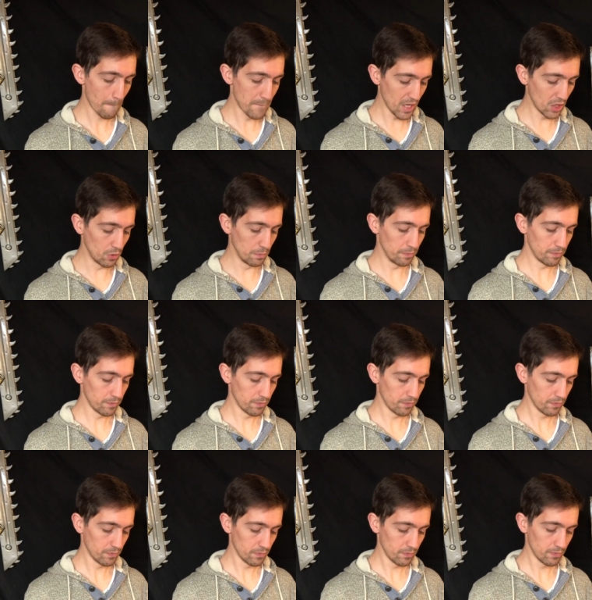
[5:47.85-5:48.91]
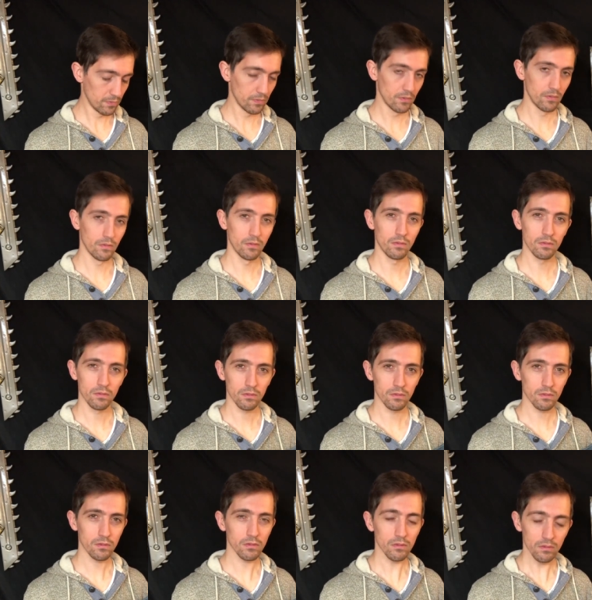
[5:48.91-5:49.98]
Boom!
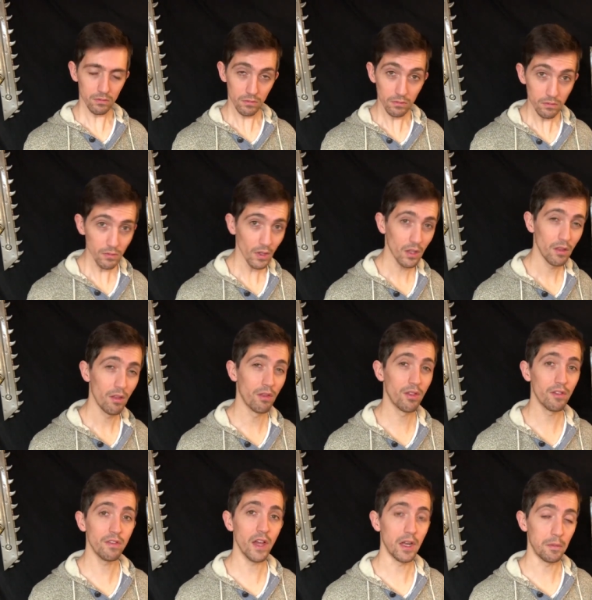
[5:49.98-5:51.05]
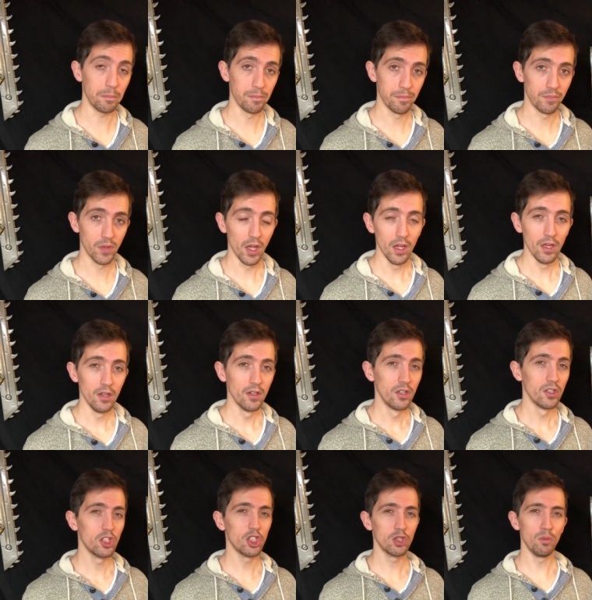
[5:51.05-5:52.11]
The Venom.
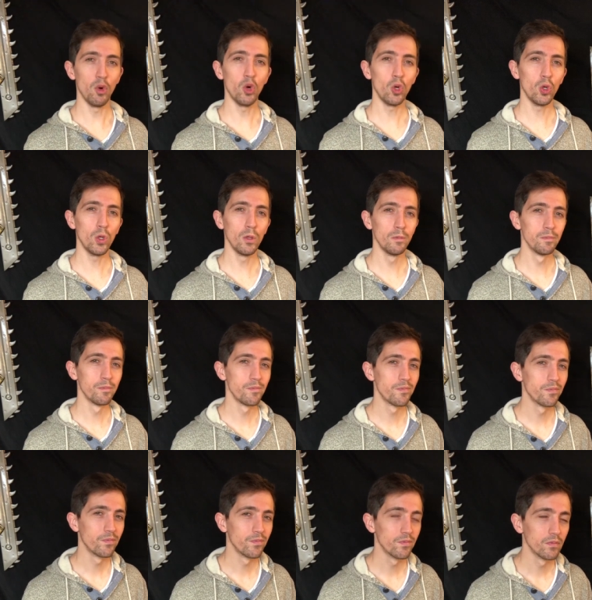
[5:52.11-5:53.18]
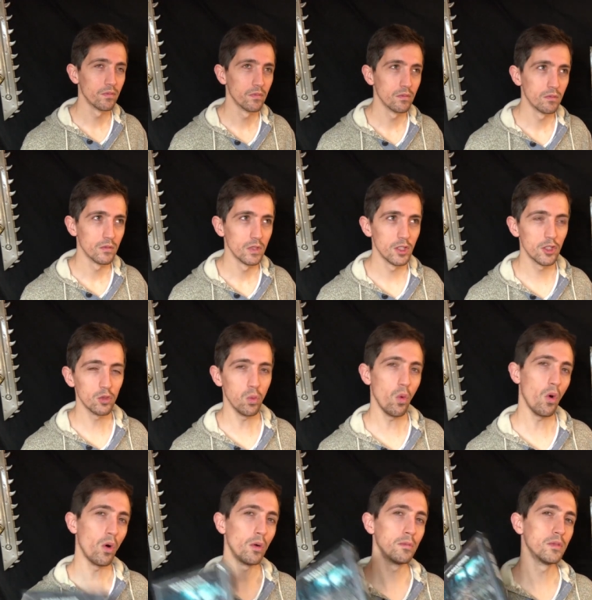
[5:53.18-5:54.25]
Small
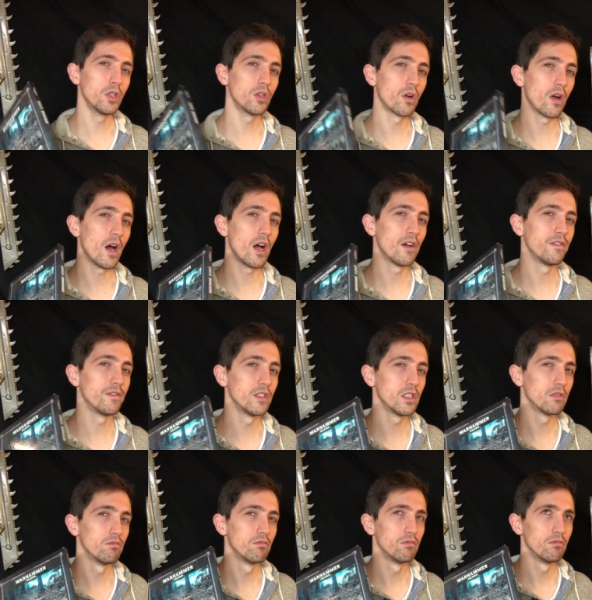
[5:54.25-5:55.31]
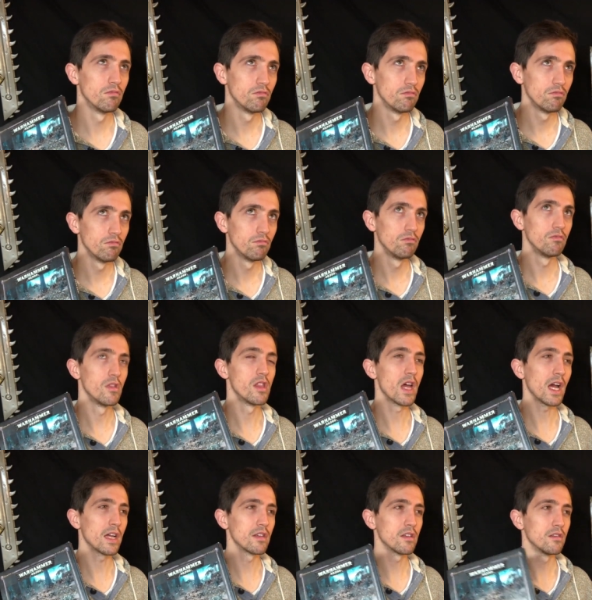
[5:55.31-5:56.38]
swarm craft
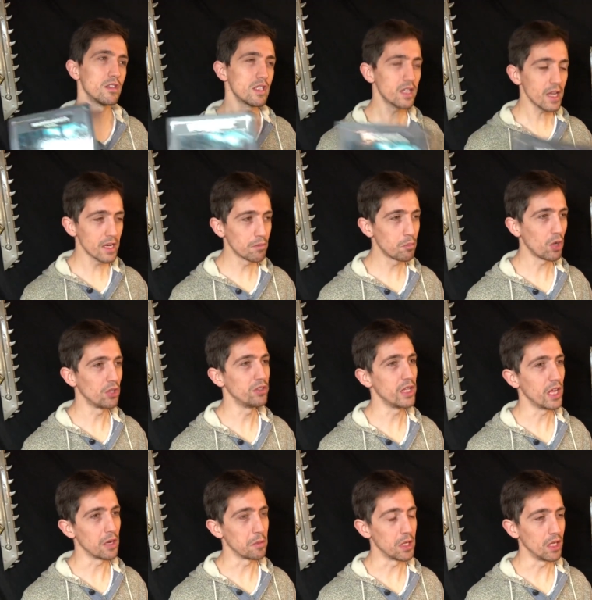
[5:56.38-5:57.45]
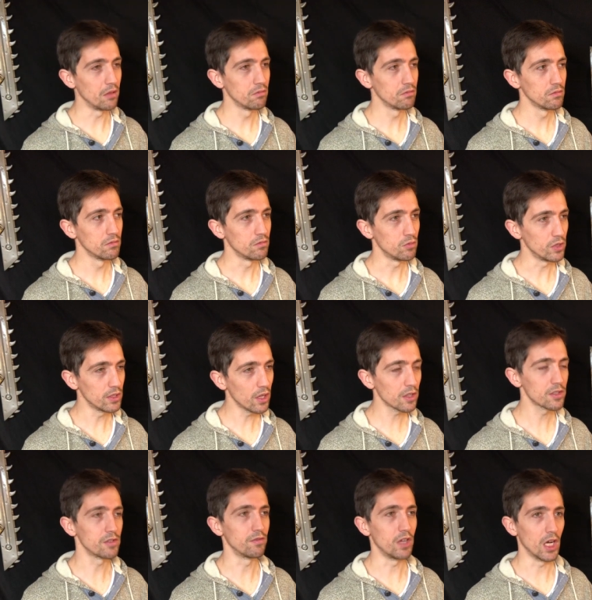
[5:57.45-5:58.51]
that descend upon the enemy with
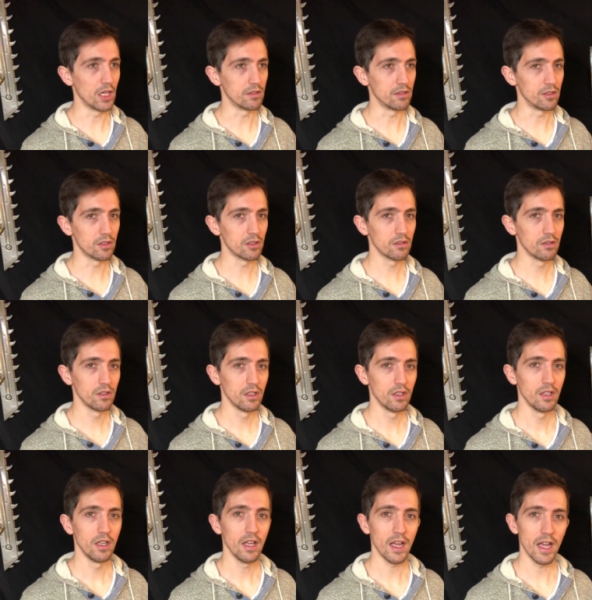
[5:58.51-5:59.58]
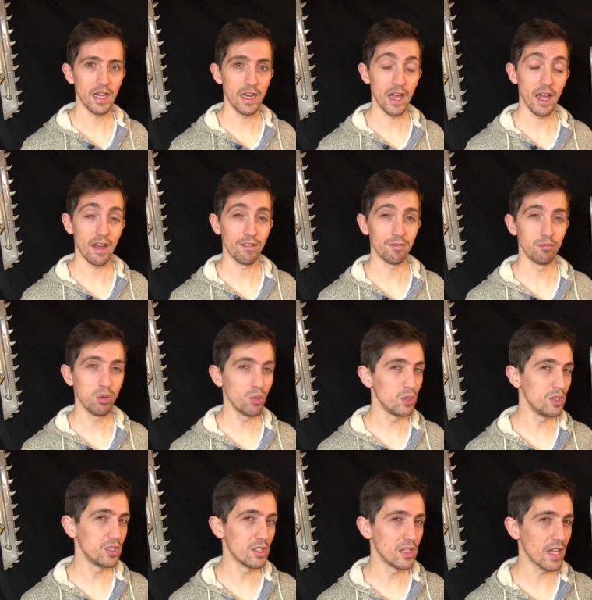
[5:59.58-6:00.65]
lots of guns and have
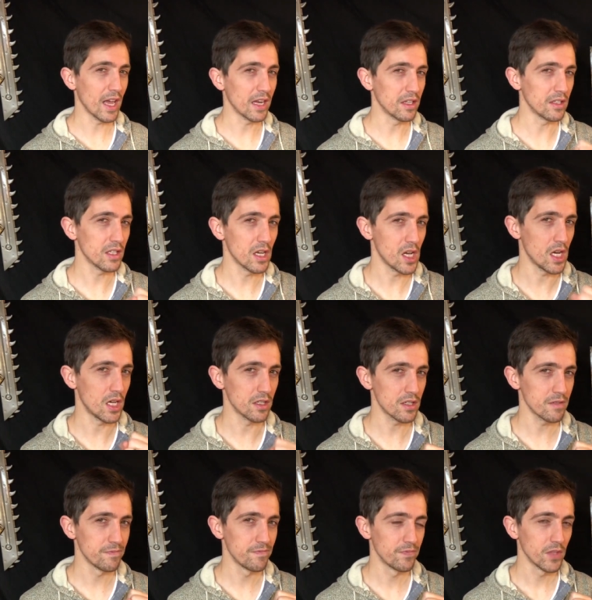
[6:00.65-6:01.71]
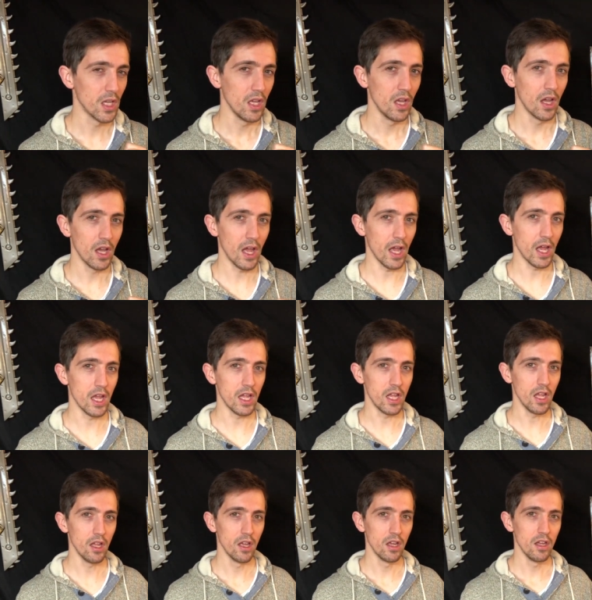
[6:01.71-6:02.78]
poison at its heart.
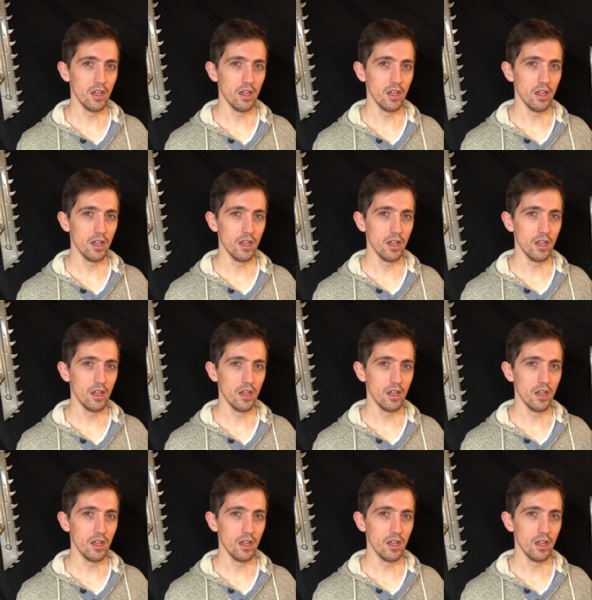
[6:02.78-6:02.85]
A